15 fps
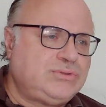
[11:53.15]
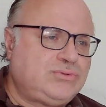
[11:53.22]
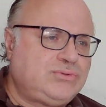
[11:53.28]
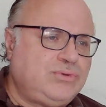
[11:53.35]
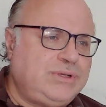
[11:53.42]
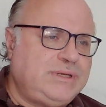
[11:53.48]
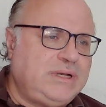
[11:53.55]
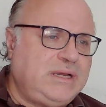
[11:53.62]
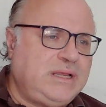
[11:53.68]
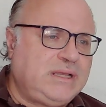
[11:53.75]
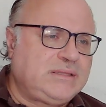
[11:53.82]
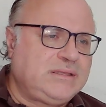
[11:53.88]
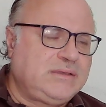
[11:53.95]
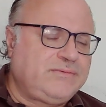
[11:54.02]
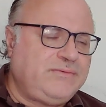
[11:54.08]
to an
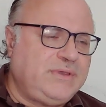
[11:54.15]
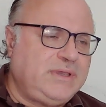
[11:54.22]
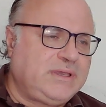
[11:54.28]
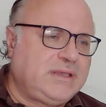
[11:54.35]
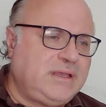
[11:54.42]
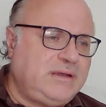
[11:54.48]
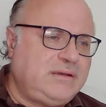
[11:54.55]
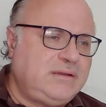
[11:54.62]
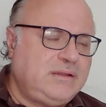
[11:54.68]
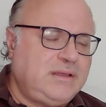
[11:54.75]
electric vehicle.